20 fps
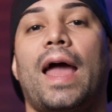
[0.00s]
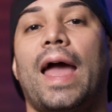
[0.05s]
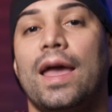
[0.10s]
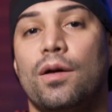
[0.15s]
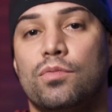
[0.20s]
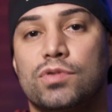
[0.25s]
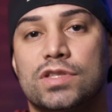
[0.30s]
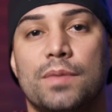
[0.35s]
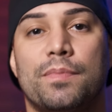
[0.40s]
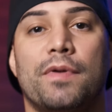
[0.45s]
Hey,
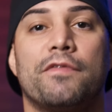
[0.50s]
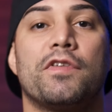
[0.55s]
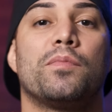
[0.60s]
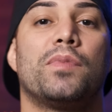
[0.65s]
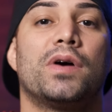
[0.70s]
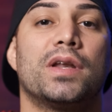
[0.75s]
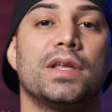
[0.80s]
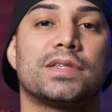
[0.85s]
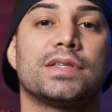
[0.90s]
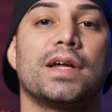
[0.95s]
what's up
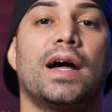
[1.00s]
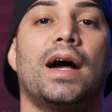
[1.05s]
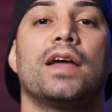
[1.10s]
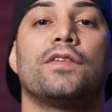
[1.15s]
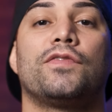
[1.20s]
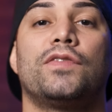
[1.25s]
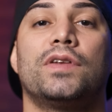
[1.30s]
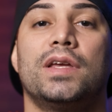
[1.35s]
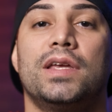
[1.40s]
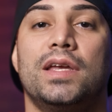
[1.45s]
everybody? It's the
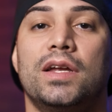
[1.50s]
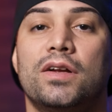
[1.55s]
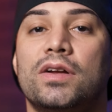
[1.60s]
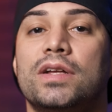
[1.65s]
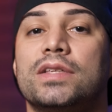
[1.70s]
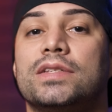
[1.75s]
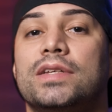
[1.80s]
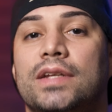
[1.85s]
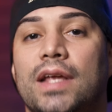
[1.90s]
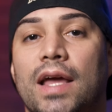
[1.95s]
Hyphenate here,
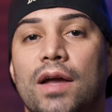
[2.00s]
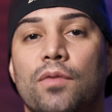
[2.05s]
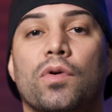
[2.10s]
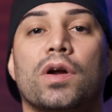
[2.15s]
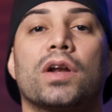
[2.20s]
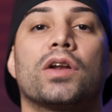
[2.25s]
and today we're